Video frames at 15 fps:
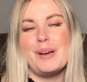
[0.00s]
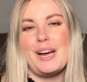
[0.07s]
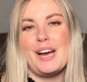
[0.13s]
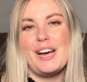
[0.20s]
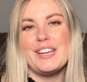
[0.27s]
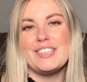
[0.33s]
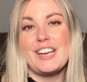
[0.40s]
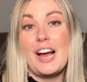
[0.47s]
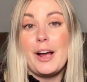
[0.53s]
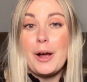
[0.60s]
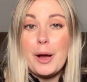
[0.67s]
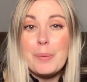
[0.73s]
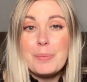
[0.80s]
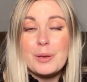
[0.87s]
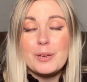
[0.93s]
but I
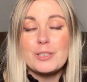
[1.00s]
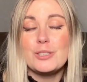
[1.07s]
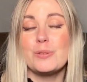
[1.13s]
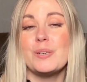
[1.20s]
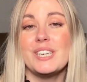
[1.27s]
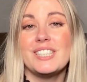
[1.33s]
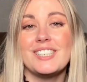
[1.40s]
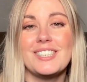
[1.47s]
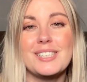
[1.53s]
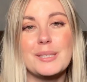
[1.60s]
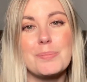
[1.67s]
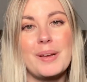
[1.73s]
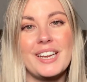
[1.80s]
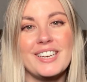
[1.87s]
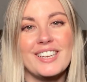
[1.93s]
hope you enjoyed
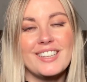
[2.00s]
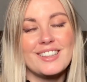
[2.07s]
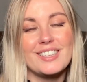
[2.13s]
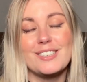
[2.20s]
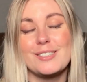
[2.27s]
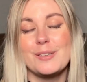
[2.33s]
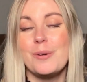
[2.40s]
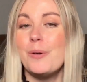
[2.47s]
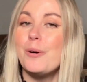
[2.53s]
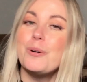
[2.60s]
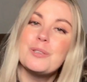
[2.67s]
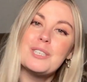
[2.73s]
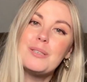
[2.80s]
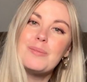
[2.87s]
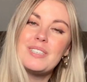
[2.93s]
spending this
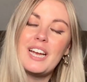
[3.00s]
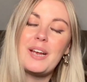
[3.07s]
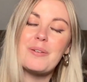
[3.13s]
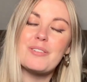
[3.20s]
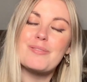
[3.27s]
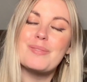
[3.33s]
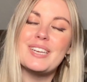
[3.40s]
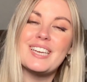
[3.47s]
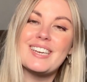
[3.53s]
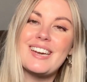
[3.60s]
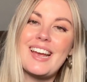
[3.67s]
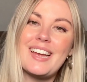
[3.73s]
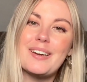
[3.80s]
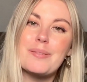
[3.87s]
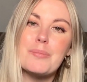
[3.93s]
autumn day with me in
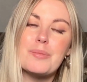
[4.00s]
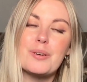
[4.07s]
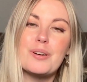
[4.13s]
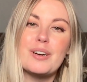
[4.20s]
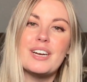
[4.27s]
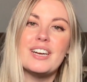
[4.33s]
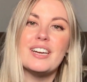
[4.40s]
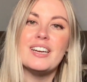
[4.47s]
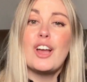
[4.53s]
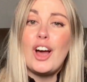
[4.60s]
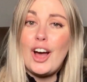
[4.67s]
Edinburgh.